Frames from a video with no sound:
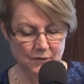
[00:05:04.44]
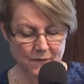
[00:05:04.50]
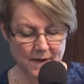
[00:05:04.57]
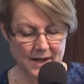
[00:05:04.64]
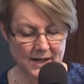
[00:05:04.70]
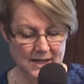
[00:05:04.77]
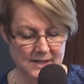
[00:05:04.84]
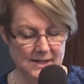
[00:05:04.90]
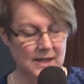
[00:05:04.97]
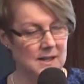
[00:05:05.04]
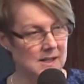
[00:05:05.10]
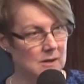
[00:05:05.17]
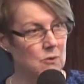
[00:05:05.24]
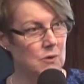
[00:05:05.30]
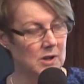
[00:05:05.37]
financing
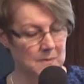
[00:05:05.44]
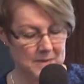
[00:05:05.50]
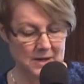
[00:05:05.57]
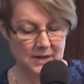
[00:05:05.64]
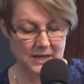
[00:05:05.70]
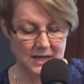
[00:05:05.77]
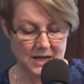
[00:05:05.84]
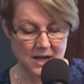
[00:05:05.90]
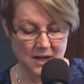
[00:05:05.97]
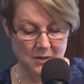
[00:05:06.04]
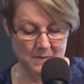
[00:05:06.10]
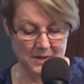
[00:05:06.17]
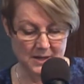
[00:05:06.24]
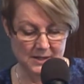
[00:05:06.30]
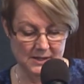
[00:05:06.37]
is going to be a key
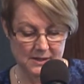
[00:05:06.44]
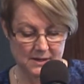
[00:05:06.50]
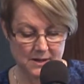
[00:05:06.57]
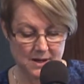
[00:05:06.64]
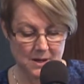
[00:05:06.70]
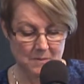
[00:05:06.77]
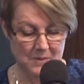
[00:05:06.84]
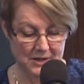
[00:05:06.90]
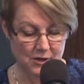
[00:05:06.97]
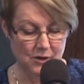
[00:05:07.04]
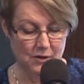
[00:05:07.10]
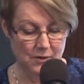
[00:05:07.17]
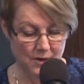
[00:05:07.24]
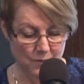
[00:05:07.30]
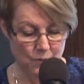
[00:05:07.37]
element, but
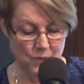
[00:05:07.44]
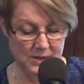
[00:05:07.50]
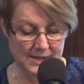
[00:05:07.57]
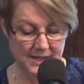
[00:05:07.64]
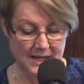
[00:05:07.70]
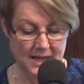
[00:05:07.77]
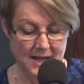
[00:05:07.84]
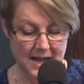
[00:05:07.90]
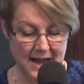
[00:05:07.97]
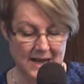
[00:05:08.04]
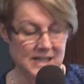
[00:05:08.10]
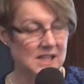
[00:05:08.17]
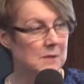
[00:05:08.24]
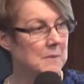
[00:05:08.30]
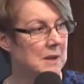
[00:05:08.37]
there, once again,
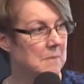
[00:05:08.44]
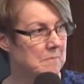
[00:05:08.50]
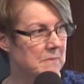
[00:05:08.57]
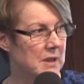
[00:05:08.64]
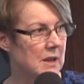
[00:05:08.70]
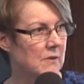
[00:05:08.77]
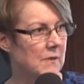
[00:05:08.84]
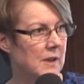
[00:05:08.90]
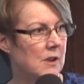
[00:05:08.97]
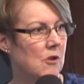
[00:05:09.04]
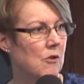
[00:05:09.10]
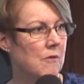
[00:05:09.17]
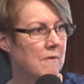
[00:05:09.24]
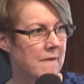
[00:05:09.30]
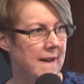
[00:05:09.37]
has to be a benefit
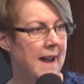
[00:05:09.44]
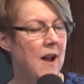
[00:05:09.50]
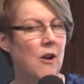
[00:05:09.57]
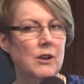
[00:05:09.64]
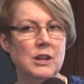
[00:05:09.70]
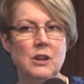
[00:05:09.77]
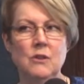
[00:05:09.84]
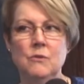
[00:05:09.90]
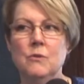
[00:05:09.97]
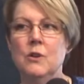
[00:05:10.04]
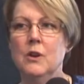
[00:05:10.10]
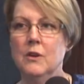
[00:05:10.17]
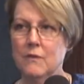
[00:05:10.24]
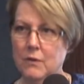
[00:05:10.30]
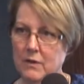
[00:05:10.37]
or value
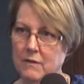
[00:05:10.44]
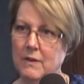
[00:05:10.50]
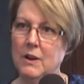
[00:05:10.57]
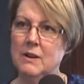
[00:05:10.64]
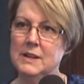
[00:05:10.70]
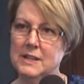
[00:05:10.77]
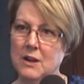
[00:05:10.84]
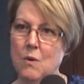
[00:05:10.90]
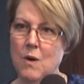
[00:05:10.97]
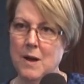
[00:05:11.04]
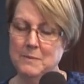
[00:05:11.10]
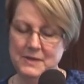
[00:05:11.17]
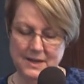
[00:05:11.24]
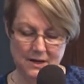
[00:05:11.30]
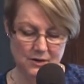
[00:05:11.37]
for the various
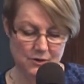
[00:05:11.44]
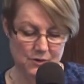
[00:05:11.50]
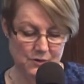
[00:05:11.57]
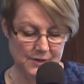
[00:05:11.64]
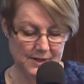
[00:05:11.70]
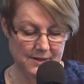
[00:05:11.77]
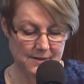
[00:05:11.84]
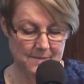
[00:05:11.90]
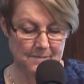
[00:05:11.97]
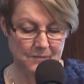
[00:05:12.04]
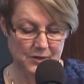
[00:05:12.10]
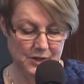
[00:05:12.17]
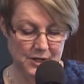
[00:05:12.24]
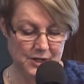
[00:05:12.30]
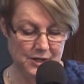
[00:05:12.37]
co-op sectors
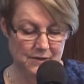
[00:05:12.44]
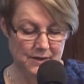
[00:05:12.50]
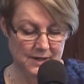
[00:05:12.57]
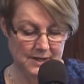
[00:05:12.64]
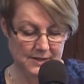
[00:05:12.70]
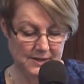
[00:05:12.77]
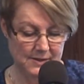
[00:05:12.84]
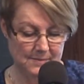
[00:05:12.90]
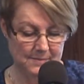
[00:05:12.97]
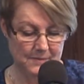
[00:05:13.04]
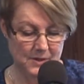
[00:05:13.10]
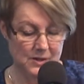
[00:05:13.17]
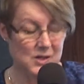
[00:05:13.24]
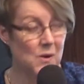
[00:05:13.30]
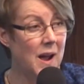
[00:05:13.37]
to do this.
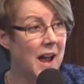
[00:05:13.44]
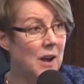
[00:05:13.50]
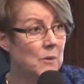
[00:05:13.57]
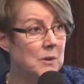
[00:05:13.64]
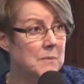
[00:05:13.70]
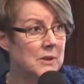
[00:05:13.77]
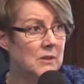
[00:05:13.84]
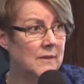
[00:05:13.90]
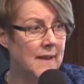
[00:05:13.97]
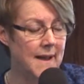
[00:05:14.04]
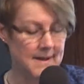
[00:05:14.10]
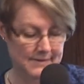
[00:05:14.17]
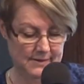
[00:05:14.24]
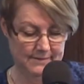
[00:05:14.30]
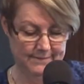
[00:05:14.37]
So how do we build
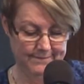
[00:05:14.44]
that?